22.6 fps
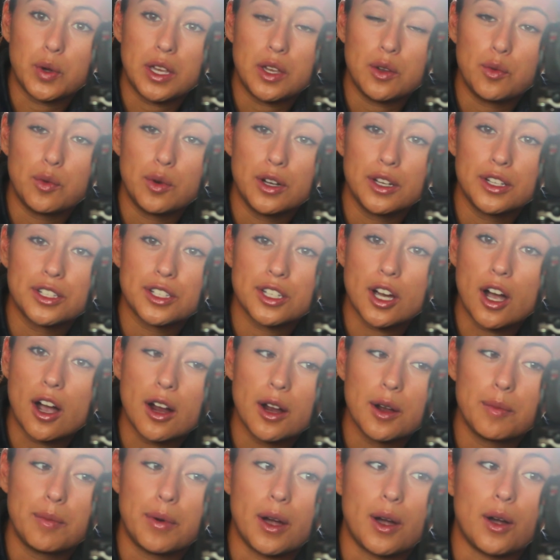we would
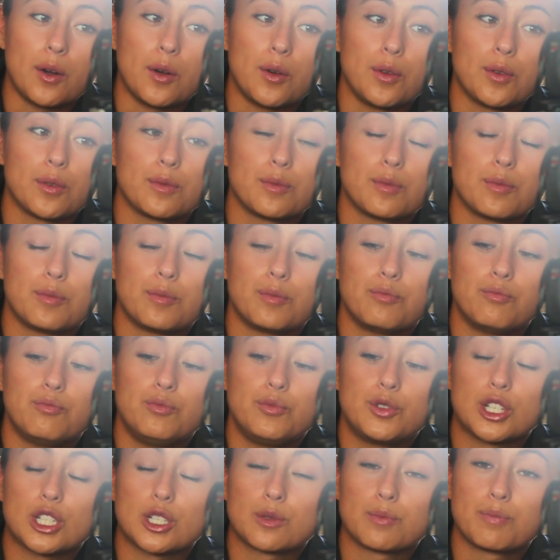talk about
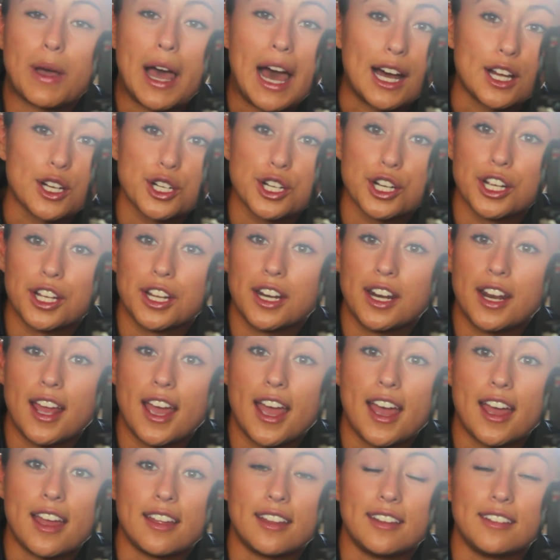just passion
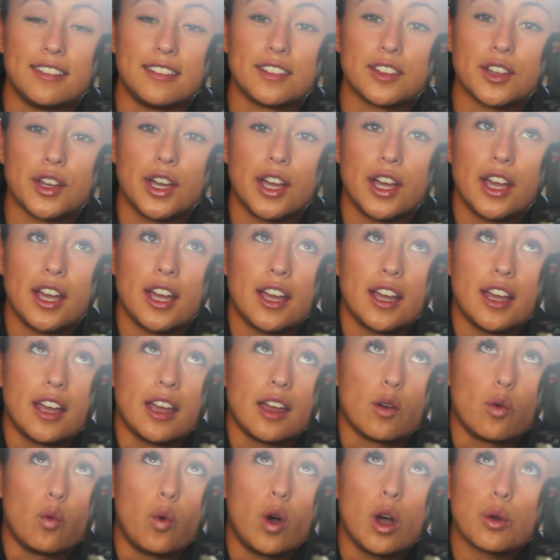and
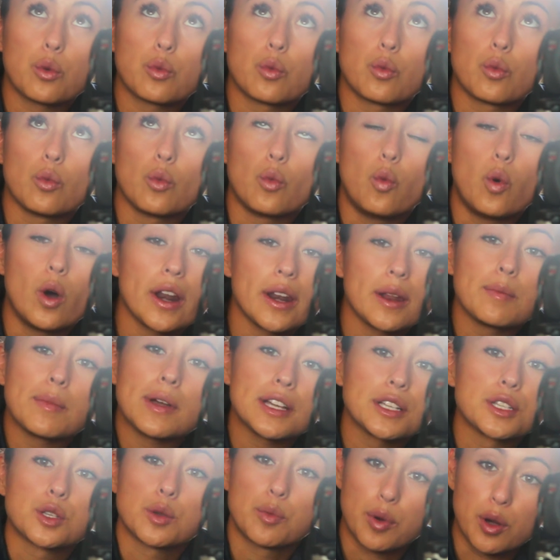what am
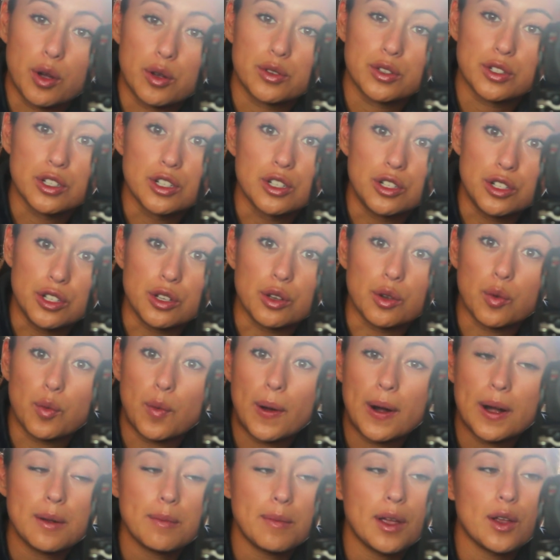I supposed to do?
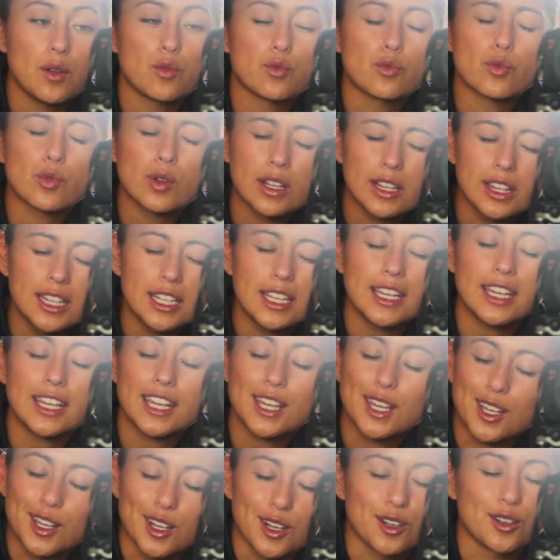What am I really
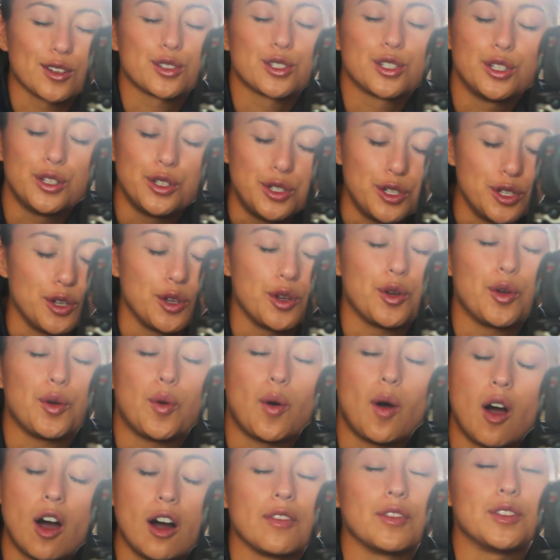here to
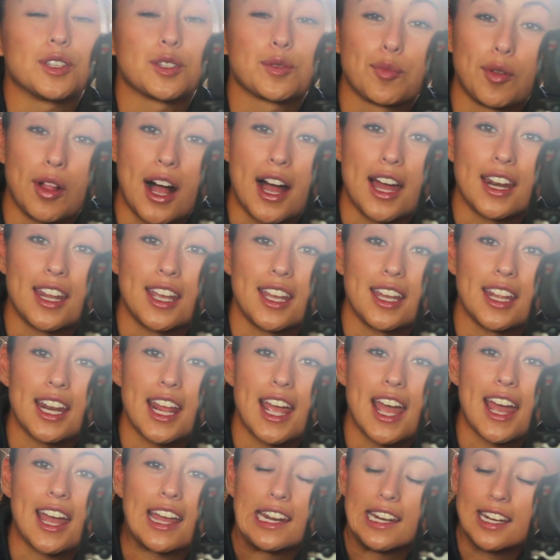do on this planet?
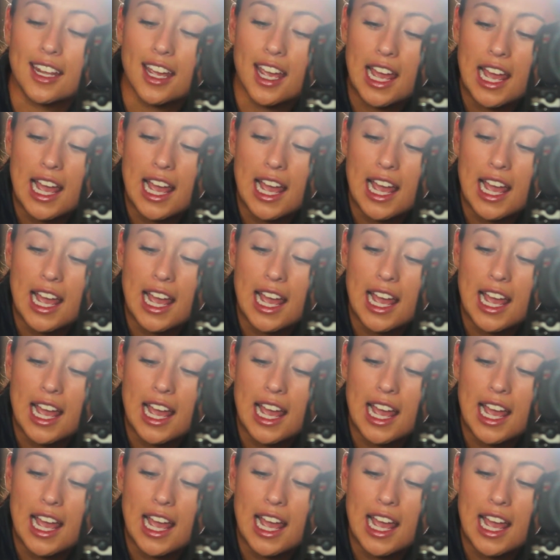And